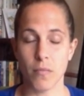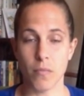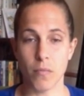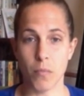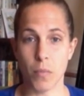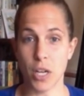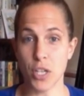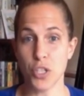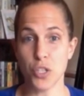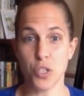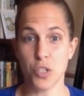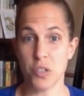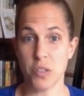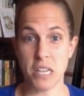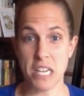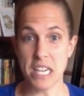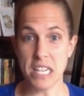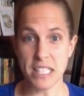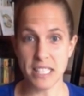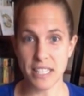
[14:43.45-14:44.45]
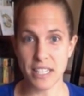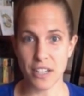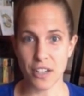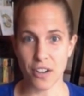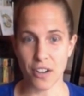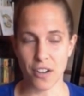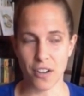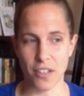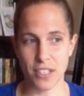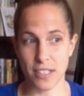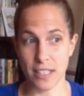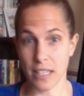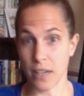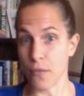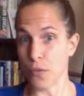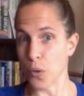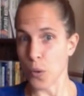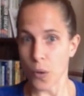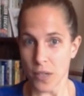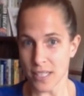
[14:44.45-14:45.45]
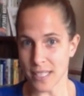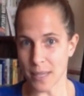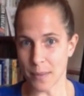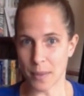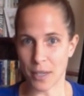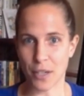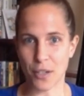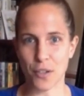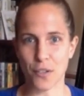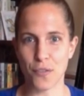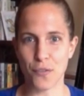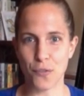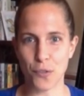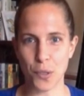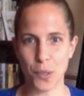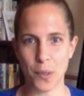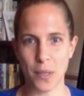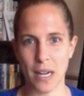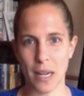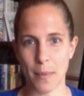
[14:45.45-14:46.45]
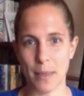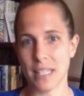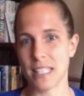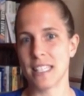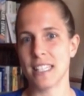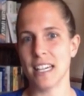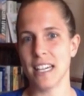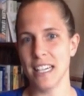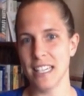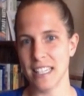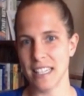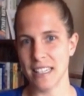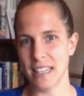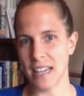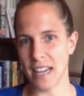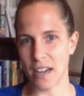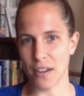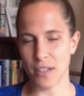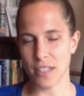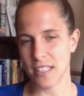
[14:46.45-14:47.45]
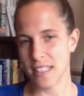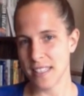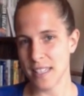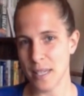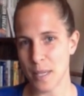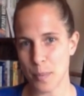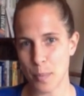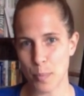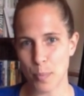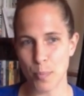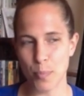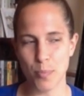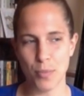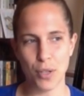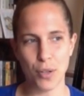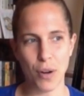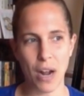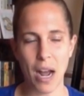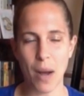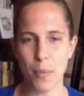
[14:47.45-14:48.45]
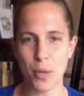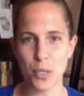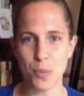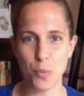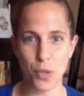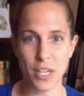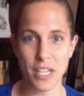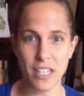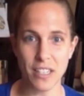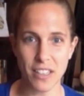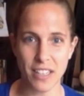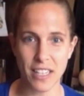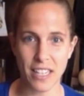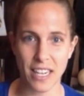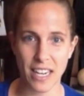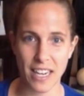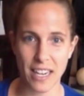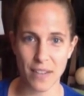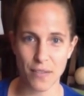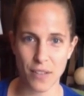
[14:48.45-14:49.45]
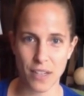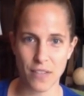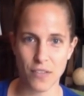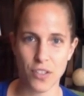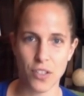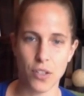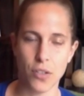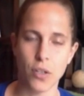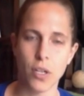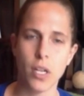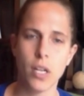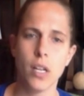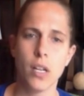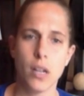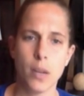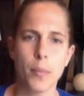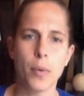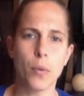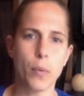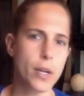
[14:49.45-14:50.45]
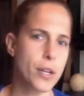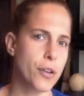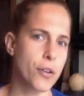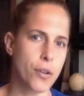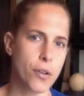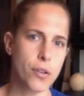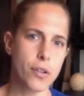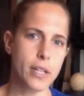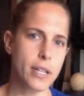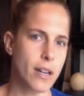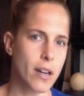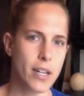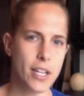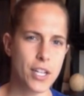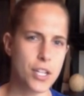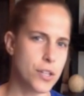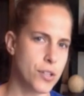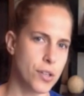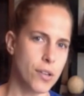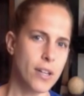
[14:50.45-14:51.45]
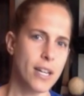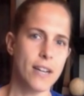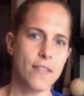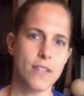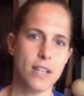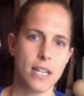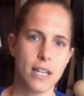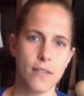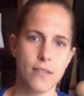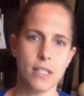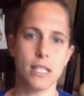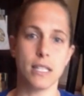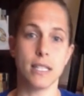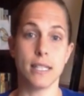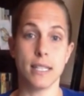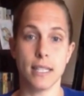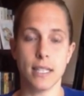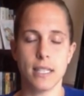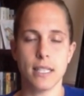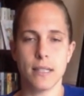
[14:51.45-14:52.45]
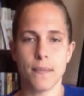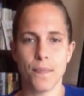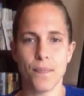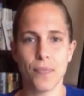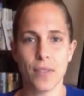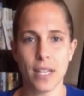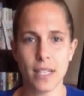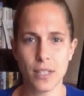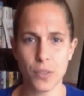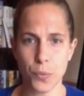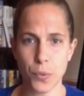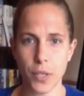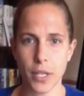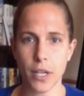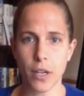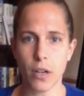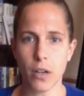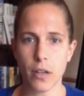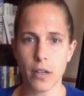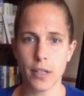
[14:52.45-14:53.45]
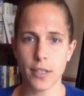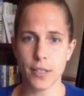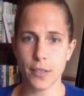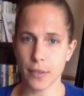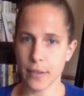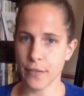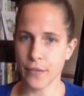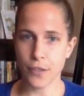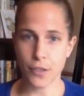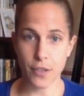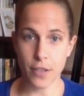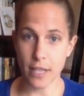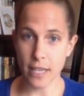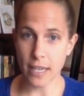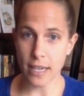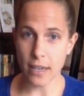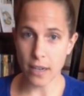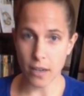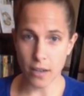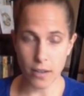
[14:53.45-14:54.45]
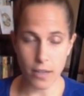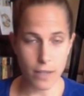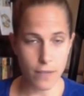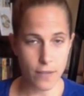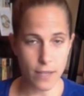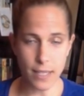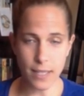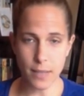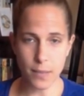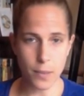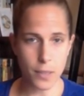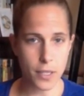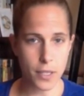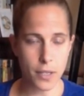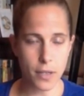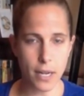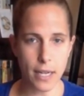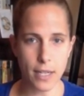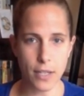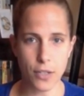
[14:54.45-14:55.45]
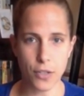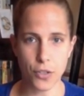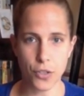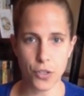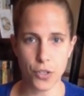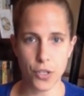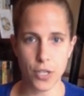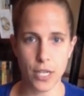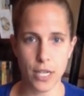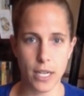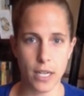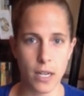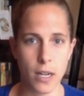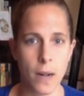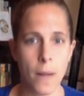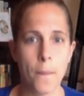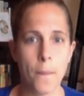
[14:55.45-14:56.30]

much easier. And it's like, of course I'm going to go forward. I'm excited now to see, how much more healing I have left to do. But when you're early on and you don't have that evidence, it's really hard. So if you're there, if that's where you're at in your journey,